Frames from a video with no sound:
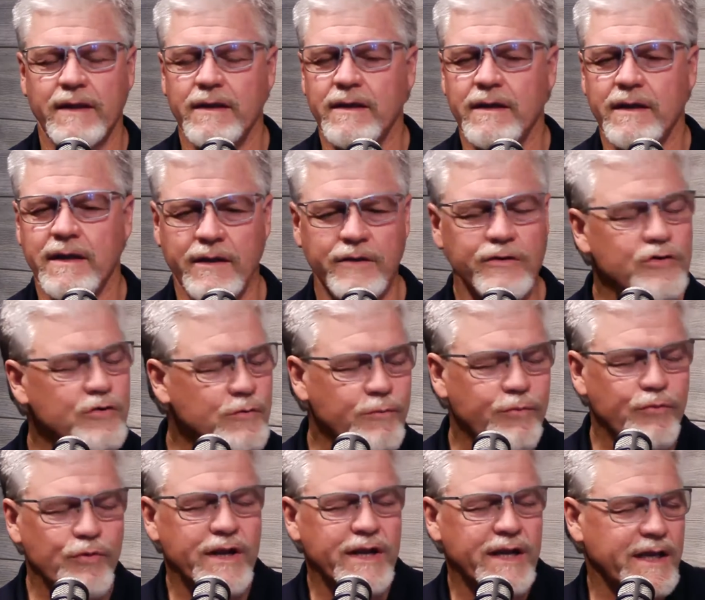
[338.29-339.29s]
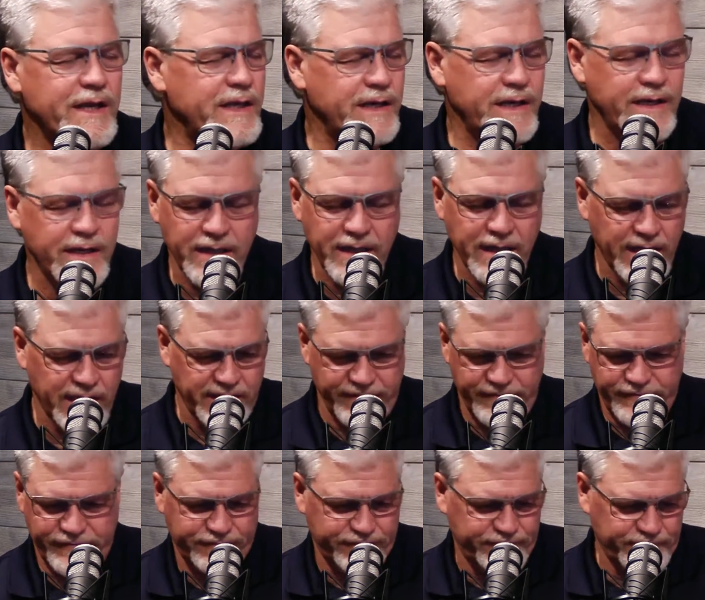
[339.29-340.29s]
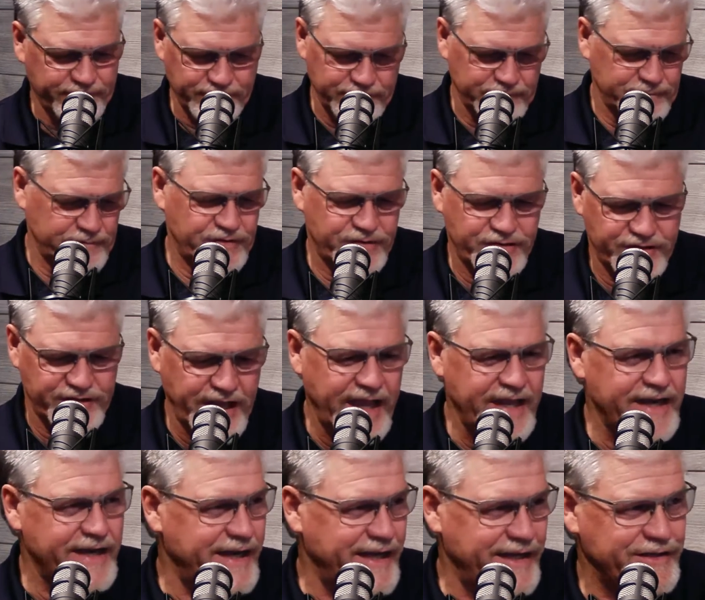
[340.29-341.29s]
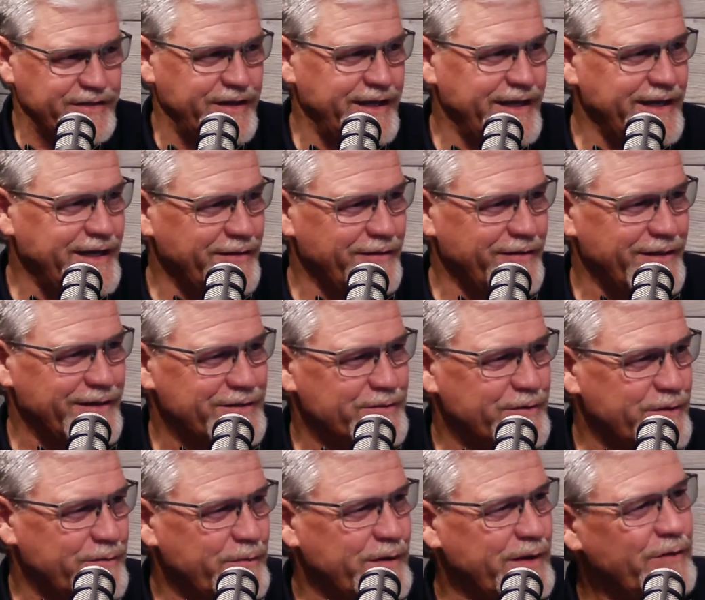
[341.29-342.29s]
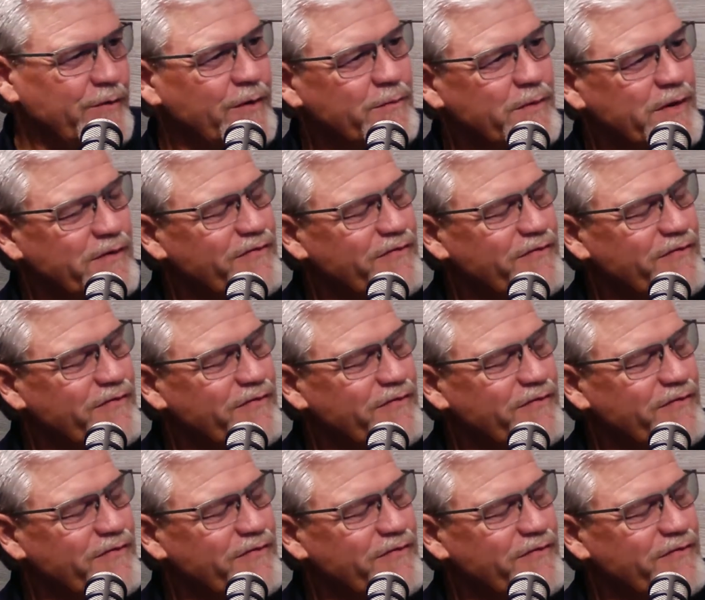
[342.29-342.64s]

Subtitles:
can you bring any kind of sanity to any of this? It'd be